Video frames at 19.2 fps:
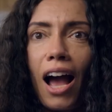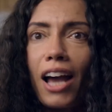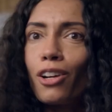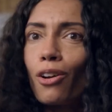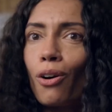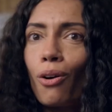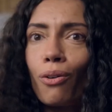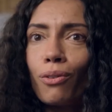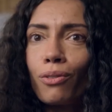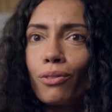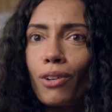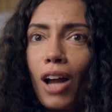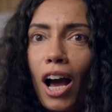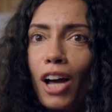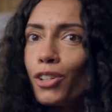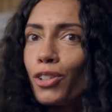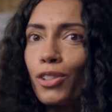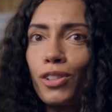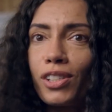I don't
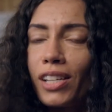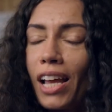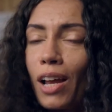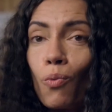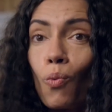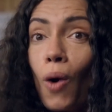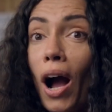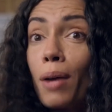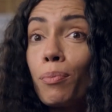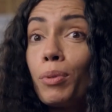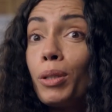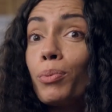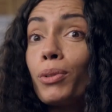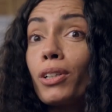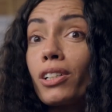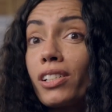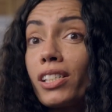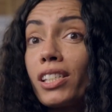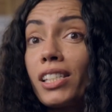understand why
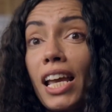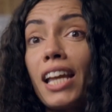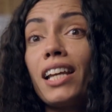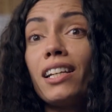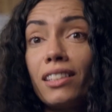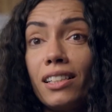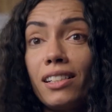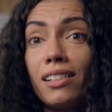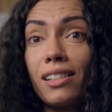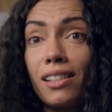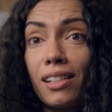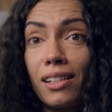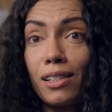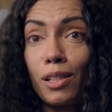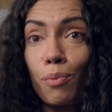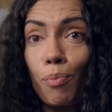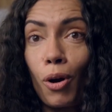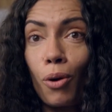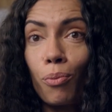people are saying these
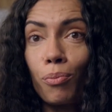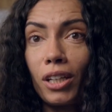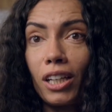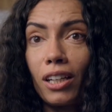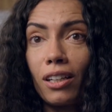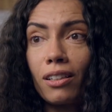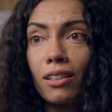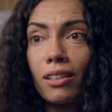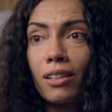things about me.